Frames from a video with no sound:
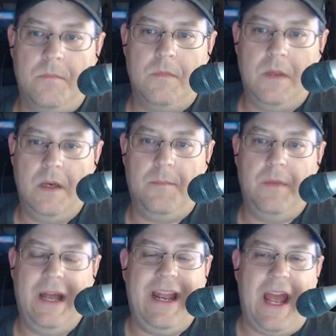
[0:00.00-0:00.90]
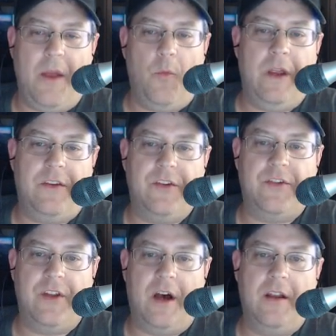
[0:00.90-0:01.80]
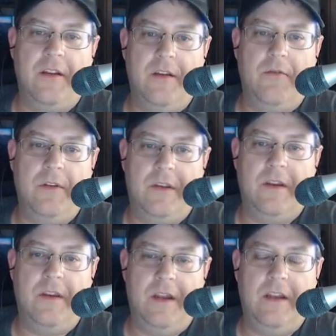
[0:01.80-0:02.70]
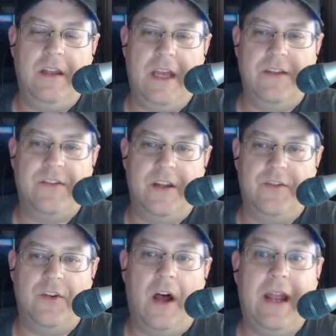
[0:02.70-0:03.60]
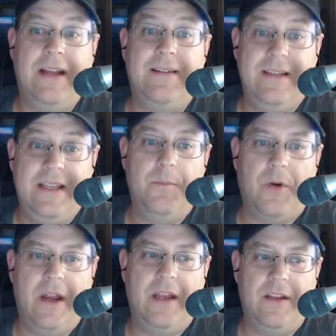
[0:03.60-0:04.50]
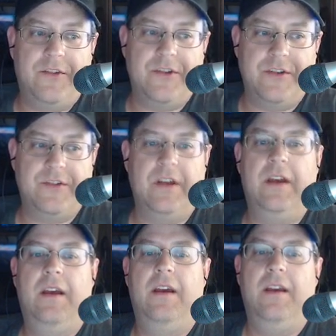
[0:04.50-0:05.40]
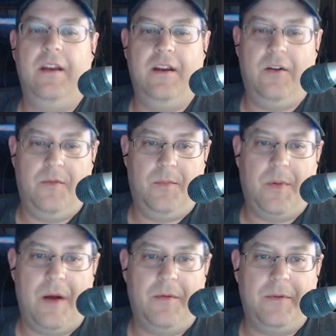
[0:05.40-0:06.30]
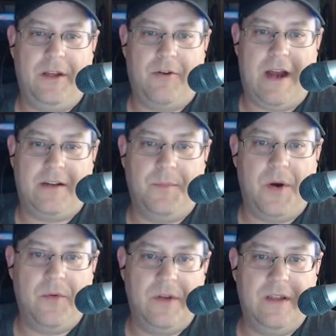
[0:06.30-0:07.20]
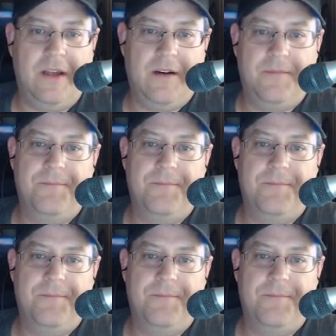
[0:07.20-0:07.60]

Yeah. And 8 weeks indicates that it's not a clean break. It's just, probably cracked a bone in there.